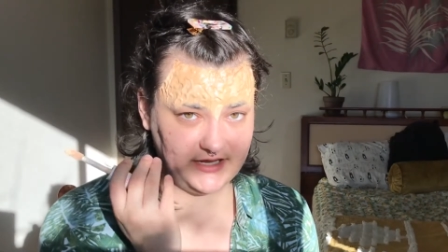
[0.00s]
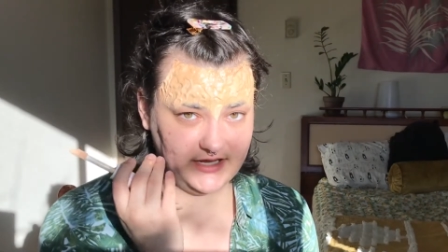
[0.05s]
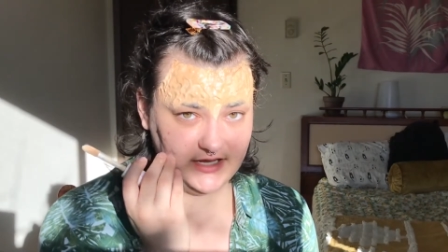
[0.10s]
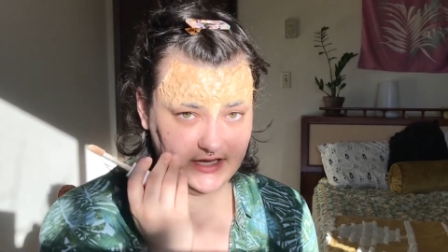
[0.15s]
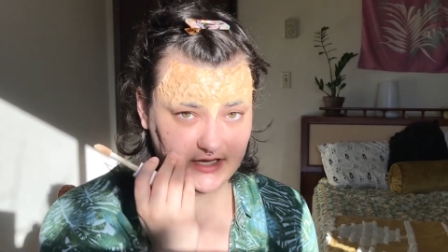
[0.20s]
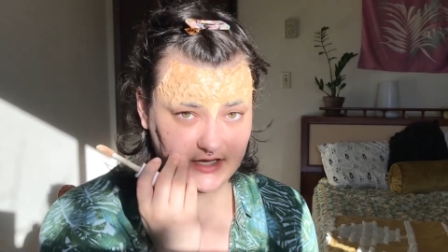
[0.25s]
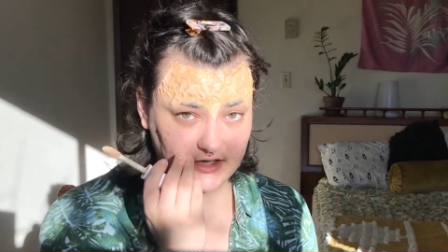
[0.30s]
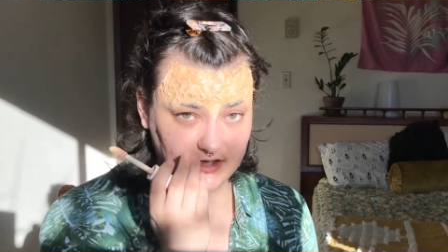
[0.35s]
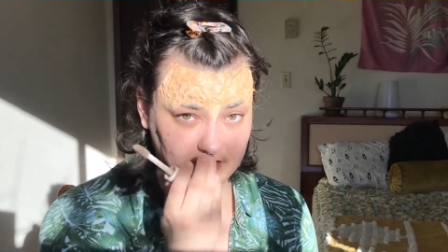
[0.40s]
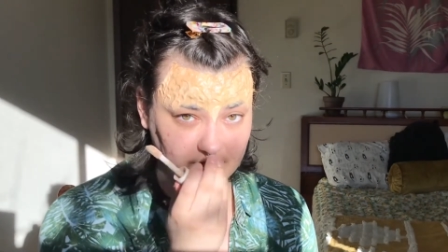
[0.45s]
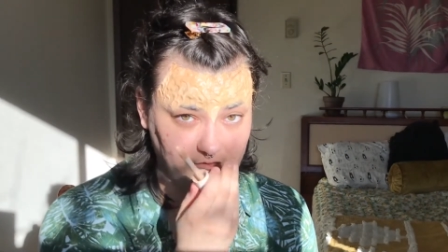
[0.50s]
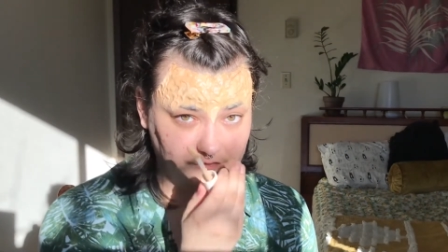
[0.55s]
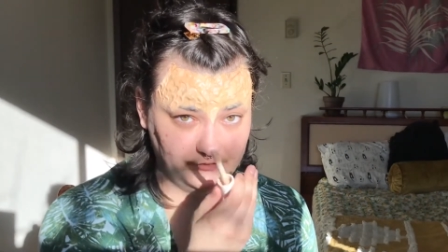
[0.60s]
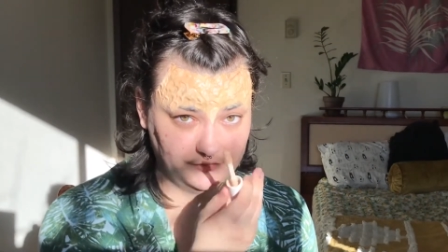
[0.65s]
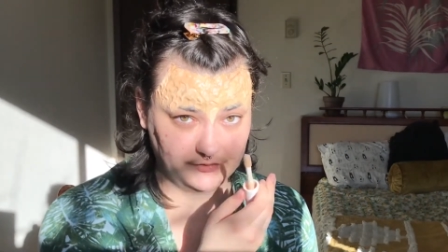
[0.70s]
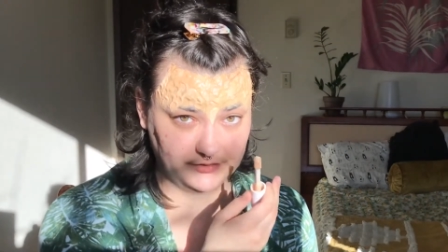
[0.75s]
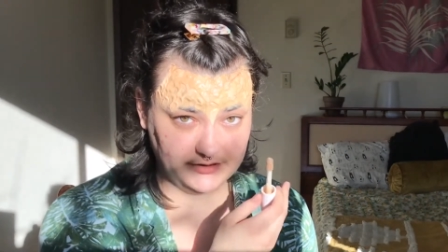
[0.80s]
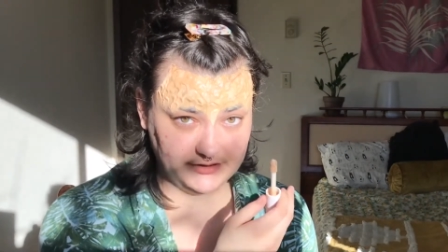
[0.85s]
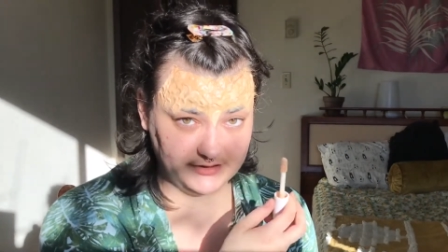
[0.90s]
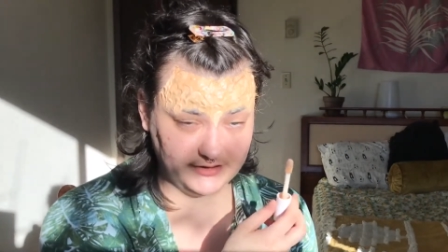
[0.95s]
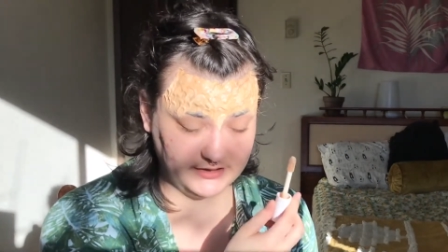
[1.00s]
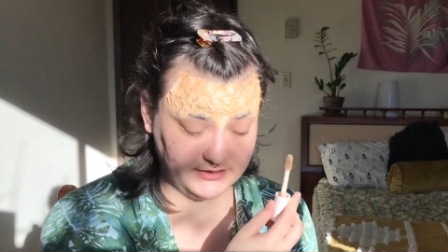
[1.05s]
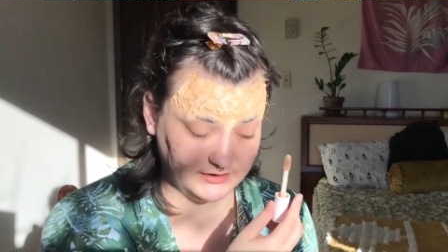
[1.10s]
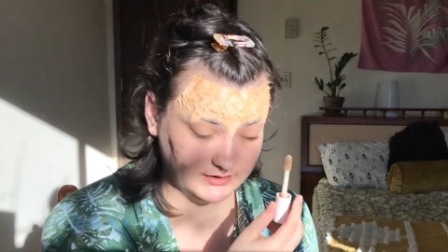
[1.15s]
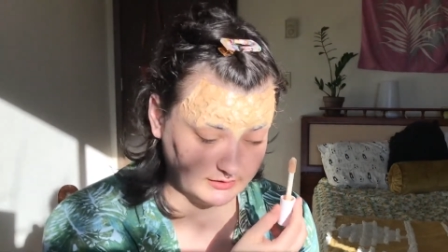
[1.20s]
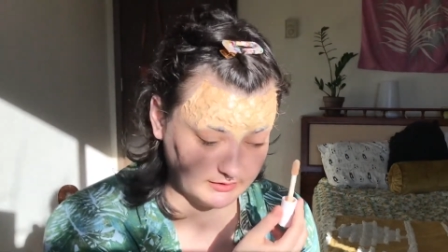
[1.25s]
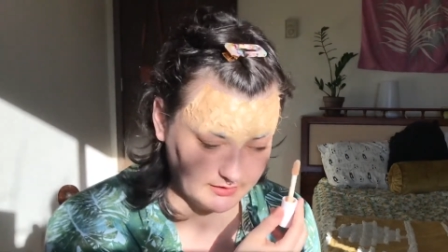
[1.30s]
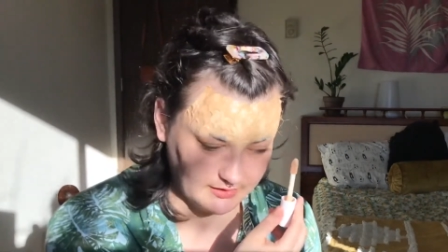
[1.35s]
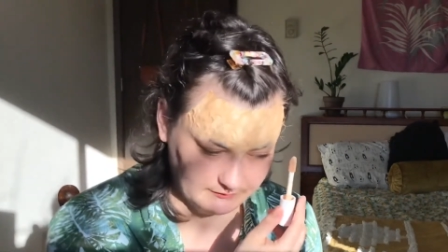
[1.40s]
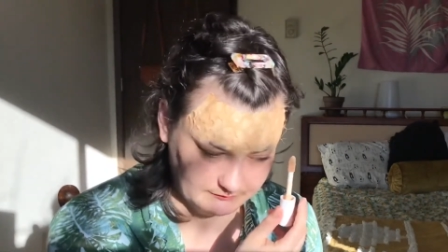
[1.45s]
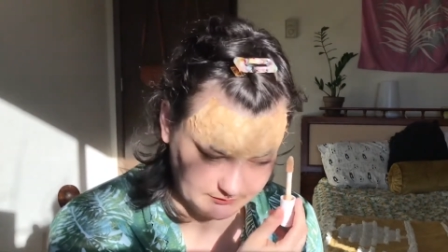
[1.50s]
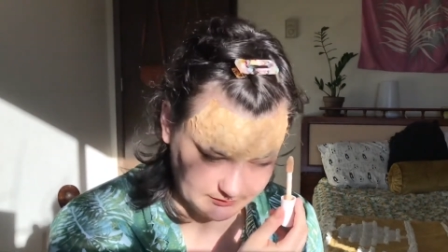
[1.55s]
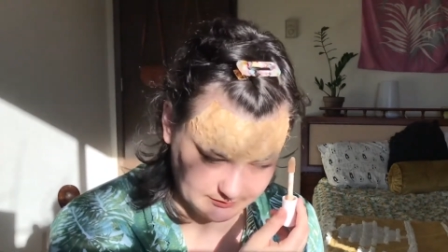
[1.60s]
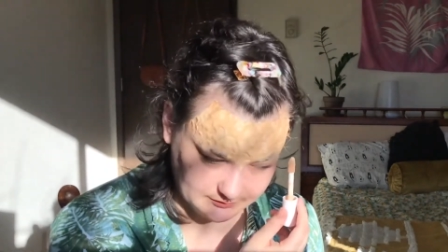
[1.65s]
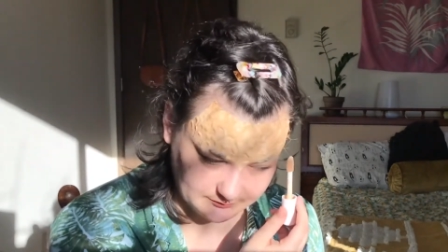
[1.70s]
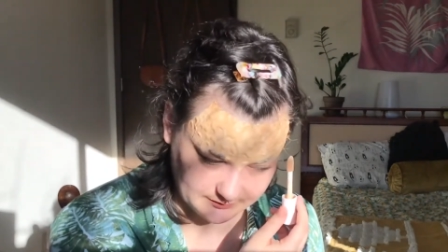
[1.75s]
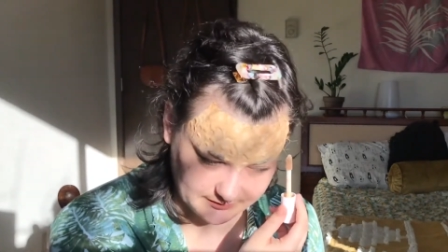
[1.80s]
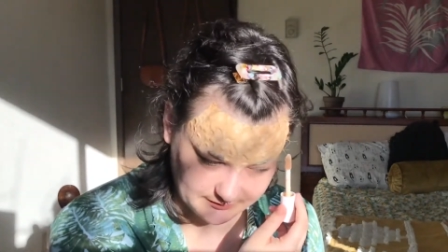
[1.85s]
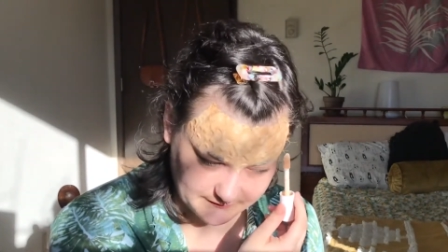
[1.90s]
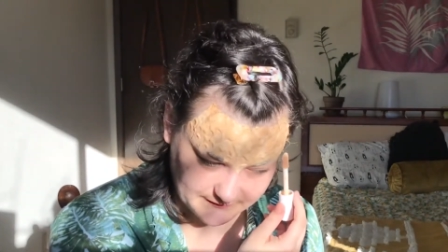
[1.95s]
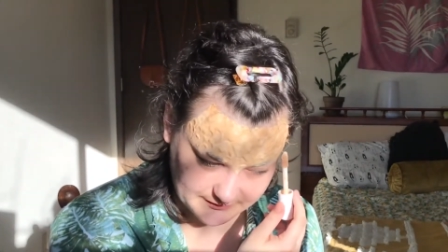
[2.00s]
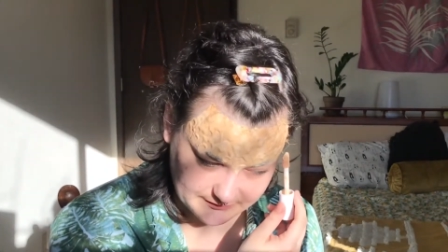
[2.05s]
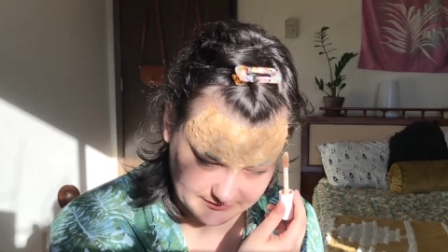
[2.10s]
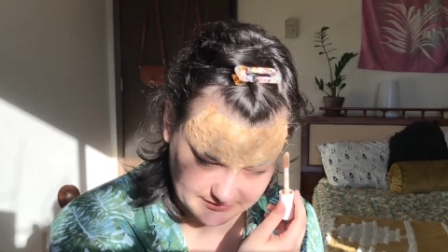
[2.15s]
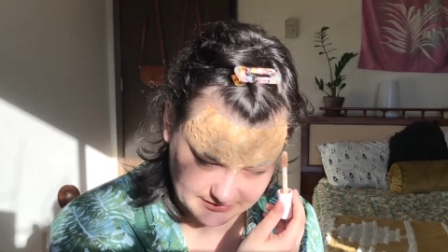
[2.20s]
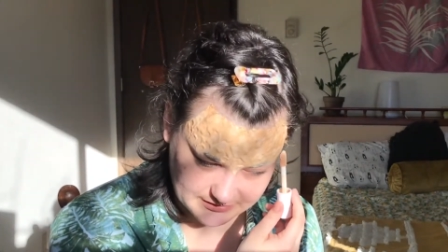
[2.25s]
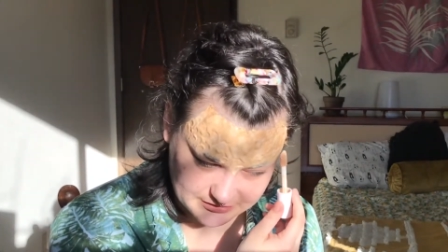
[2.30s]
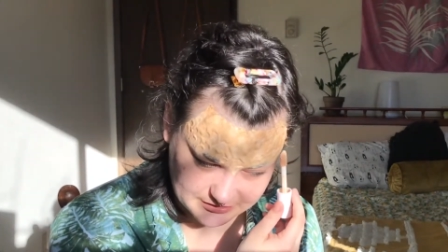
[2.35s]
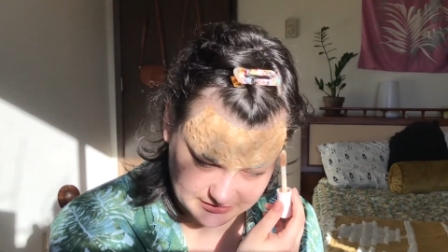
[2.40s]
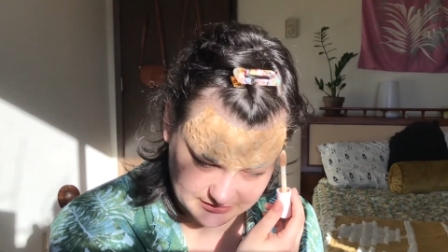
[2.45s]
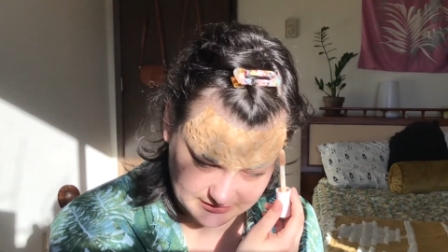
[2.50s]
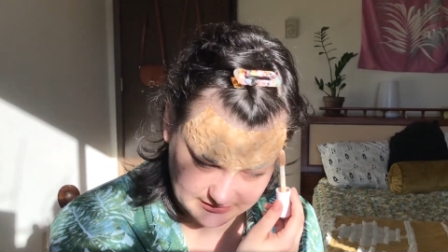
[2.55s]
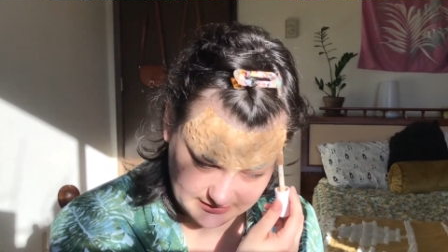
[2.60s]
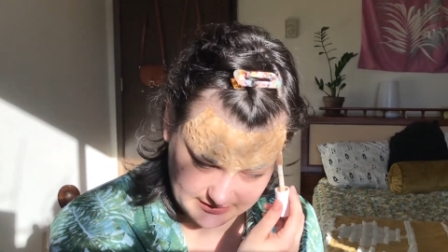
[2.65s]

everything covered with foundation.